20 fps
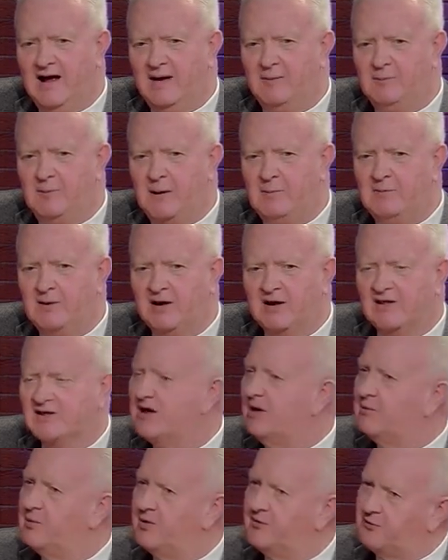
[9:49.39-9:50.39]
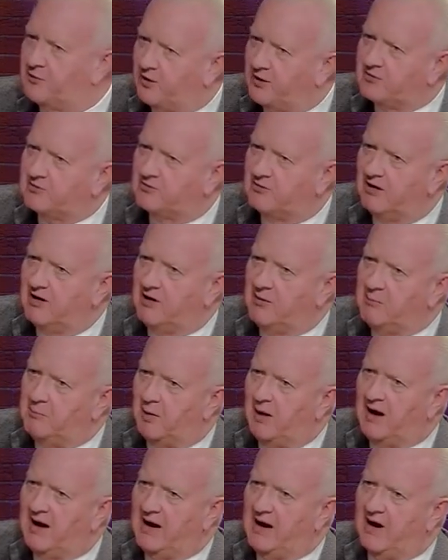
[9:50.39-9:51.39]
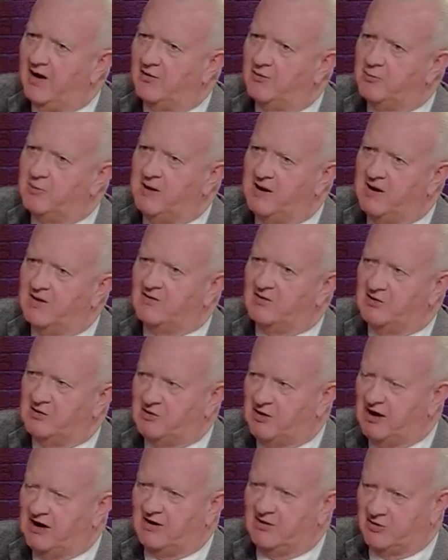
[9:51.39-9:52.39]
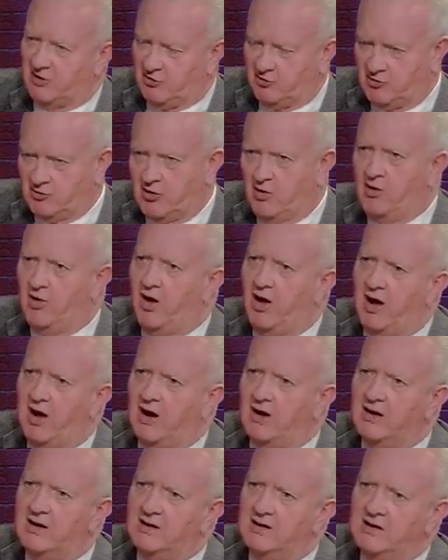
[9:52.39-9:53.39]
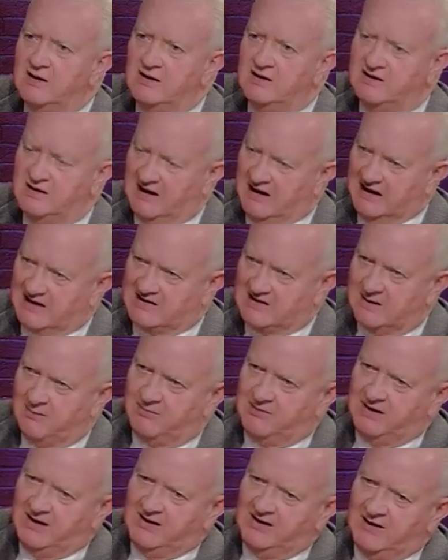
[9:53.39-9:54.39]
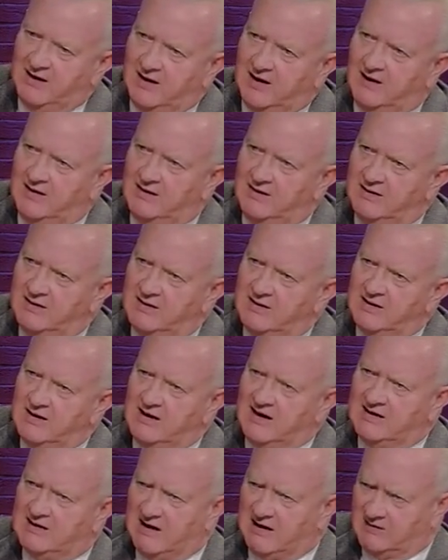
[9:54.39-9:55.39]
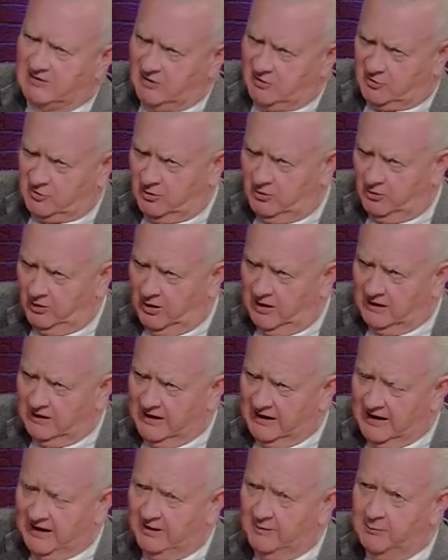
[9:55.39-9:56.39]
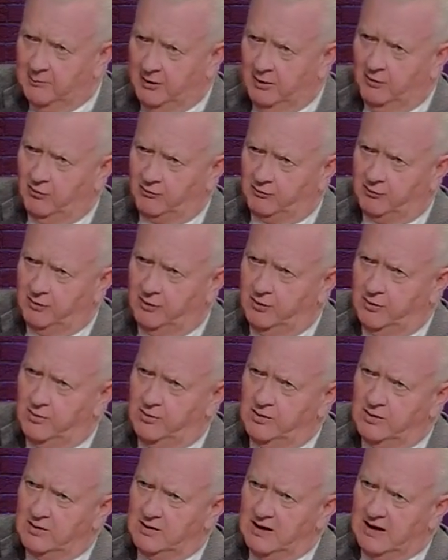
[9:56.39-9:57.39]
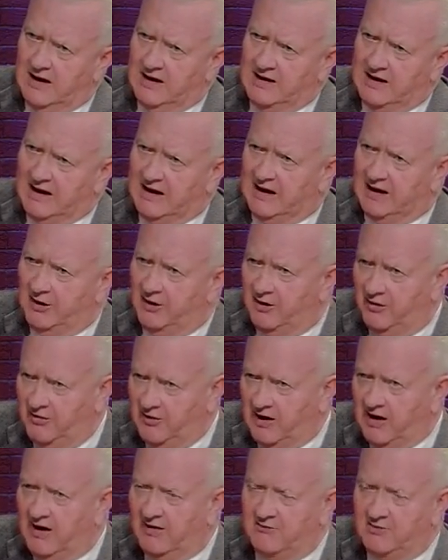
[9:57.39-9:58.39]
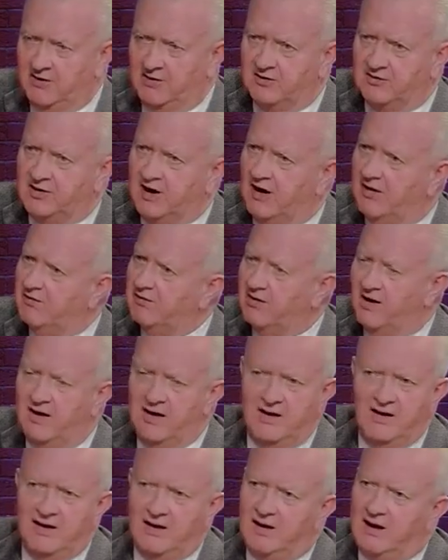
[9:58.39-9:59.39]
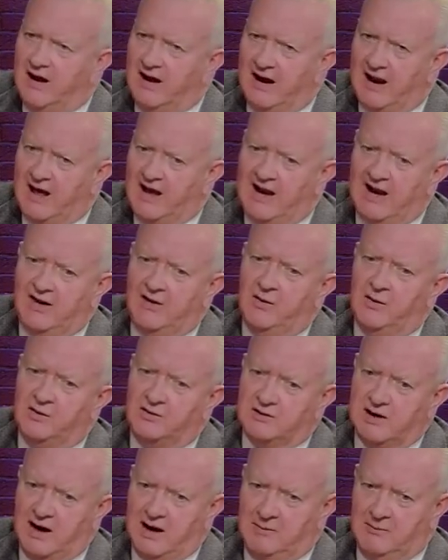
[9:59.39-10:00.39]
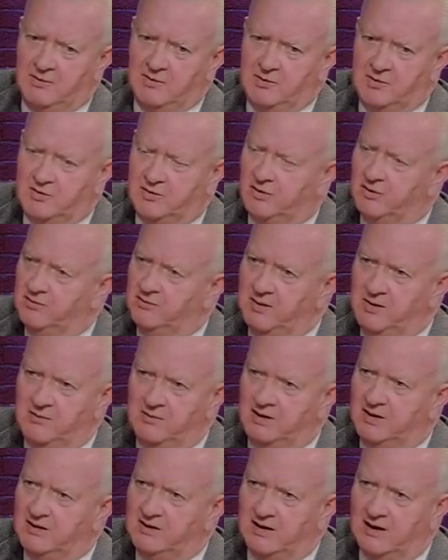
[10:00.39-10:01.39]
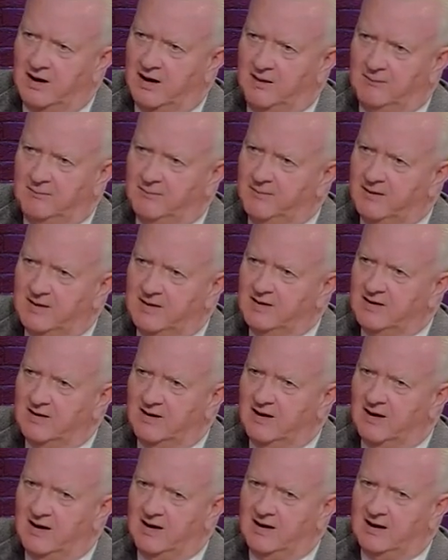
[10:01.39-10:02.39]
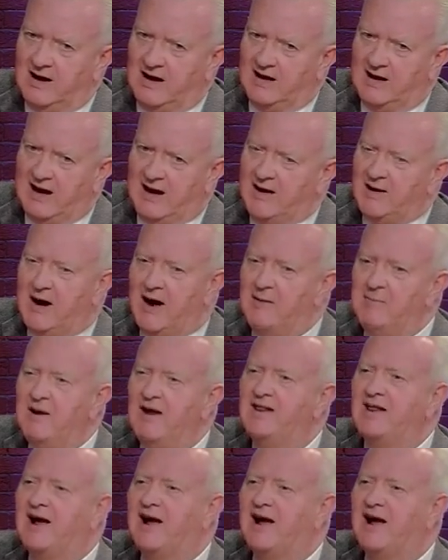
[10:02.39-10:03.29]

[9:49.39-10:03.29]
people get somewhat frustrated by us because it takes us so long to get something done. It takes us so long to get a bill through and to get it on the governor's desk. And I had an old timer who told me one time, I made the